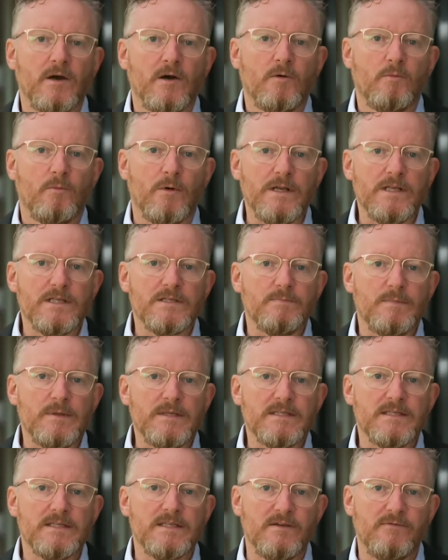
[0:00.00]
What is
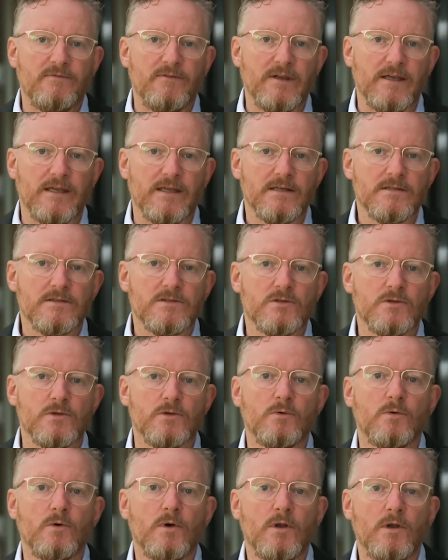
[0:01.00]
specific
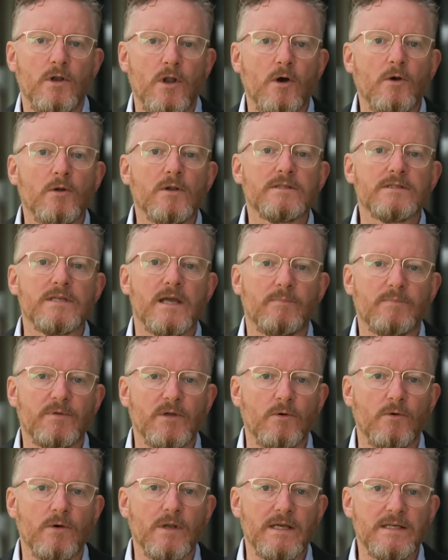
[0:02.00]
to
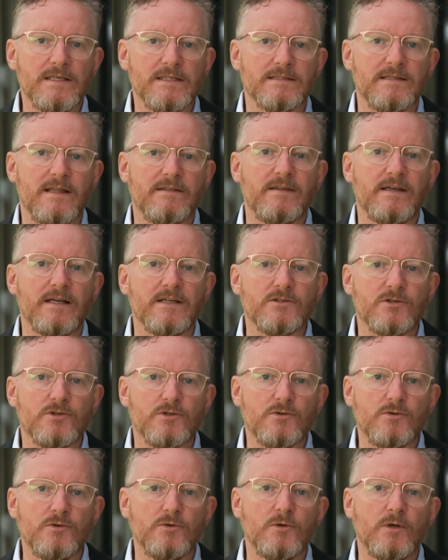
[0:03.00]
LocalTapiola is that they're
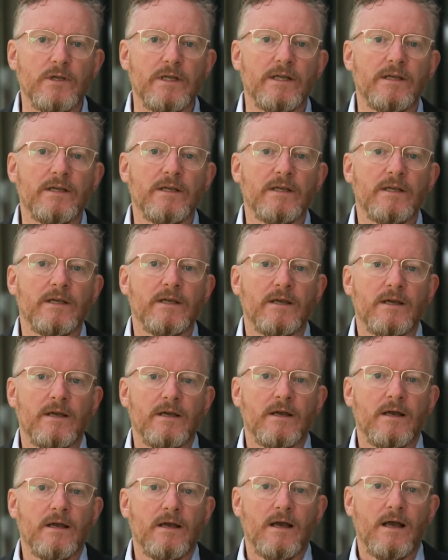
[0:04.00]
truly
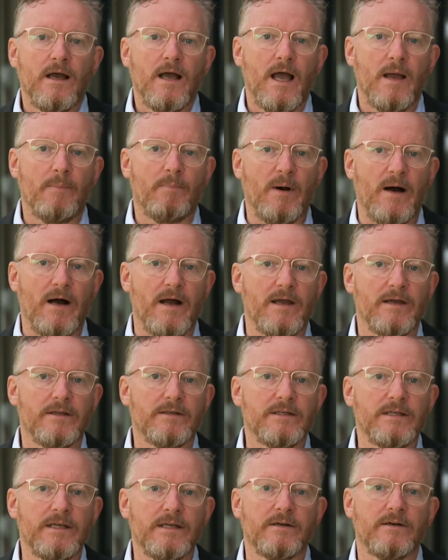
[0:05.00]
a
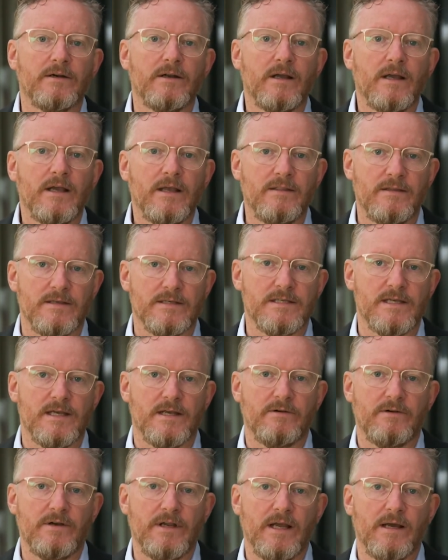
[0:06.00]
pioneer in this
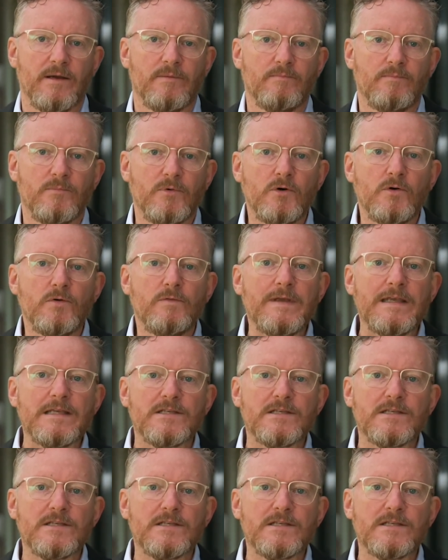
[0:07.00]
area, moving